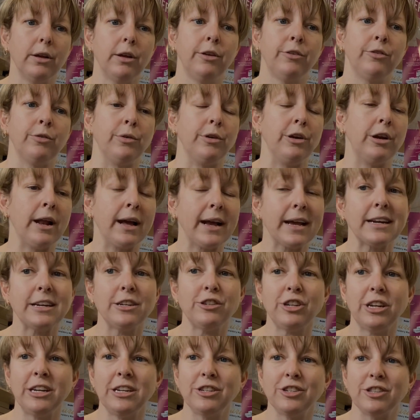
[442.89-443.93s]
So you're not gonna
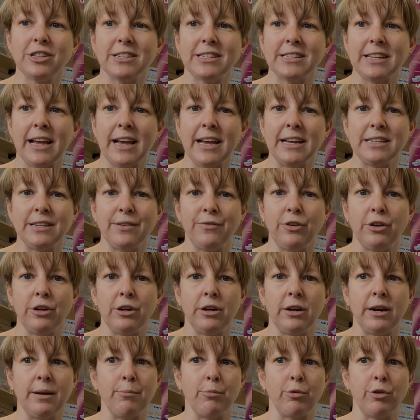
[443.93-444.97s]
change the size of
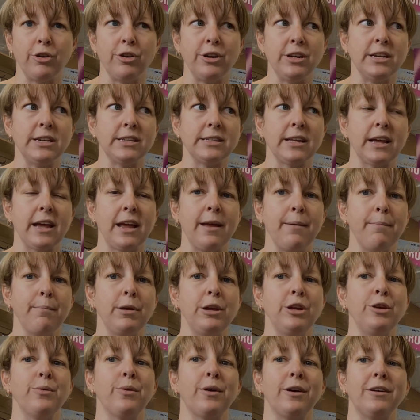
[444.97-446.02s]
your embroidery design, but
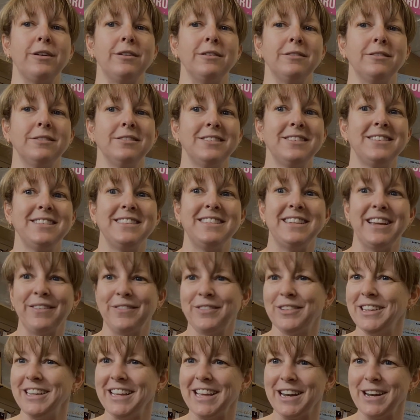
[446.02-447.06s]
you are
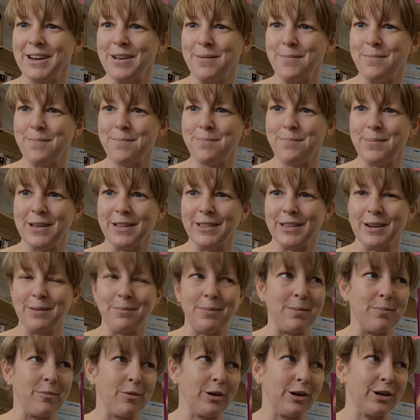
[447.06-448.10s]
definitely gonna be a little
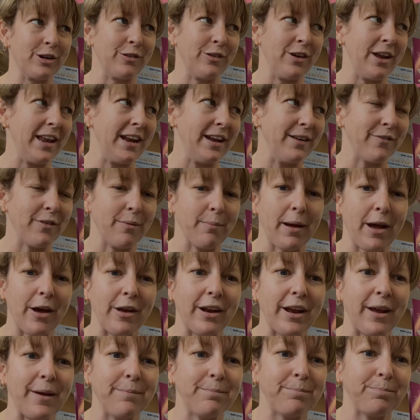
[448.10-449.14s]
bit more creative about
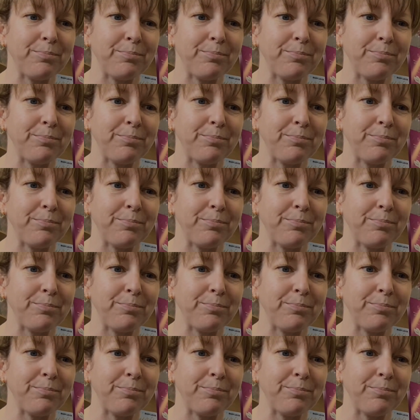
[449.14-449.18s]
it.